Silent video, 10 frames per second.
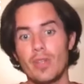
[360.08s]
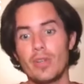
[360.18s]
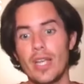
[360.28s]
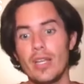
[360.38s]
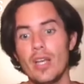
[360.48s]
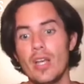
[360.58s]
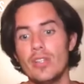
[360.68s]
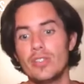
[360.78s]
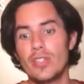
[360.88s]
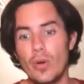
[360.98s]
okay?
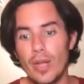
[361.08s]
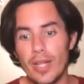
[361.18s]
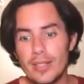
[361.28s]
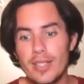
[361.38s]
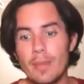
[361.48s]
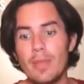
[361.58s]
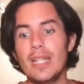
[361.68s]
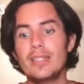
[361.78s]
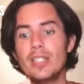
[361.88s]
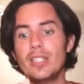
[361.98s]
So it's the
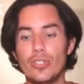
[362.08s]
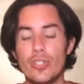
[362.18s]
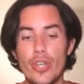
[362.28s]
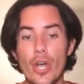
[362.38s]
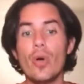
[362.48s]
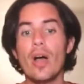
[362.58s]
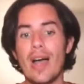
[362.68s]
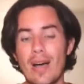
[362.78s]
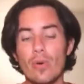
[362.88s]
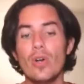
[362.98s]
ability to know
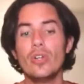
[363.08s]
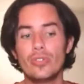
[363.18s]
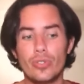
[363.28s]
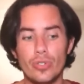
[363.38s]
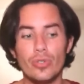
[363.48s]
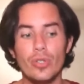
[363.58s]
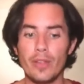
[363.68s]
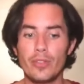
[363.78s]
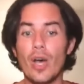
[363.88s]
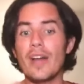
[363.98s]
how to
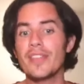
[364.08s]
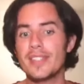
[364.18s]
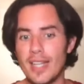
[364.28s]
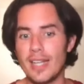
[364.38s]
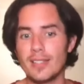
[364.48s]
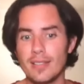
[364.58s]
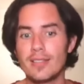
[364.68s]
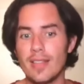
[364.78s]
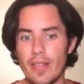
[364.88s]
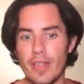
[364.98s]
understand
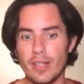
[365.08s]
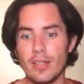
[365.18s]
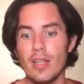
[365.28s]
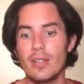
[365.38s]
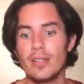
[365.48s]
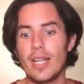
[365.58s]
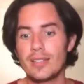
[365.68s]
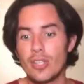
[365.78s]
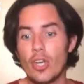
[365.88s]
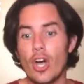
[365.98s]
something.
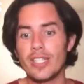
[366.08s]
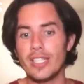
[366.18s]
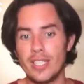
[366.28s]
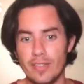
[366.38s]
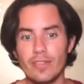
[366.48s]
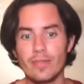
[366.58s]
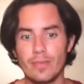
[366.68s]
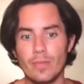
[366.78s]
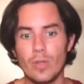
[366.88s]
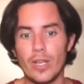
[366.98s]
That's cognitive,
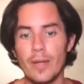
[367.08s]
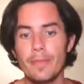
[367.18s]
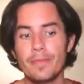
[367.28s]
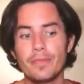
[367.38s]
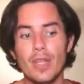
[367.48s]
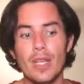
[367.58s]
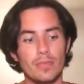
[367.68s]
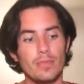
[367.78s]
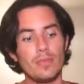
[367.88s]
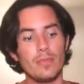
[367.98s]
okay?
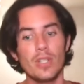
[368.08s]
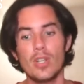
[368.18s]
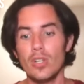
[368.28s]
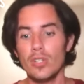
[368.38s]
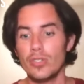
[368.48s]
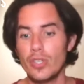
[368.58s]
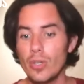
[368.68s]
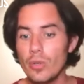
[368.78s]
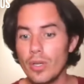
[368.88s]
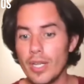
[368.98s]

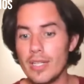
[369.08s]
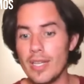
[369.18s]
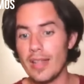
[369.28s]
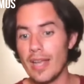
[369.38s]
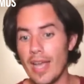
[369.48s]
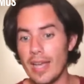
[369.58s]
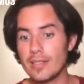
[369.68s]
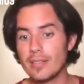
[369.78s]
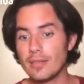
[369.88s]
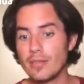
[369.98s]
So, in the other
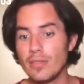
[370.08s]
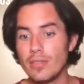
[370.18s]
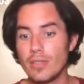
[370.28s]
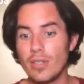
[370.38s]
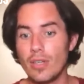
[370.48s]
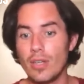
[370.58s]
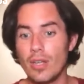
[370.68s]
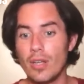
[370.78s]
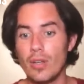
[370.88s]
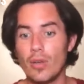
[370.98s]
hand,
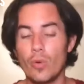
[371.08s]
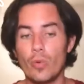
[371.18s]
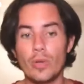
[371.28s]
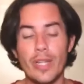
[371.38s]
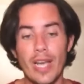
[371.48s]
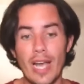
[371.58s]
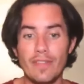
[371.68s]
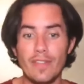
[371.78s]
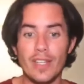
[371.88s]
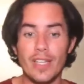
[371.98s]
what we
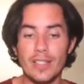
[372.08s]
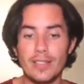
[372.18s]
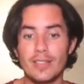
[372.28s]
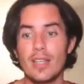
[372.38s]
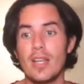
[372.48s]
have is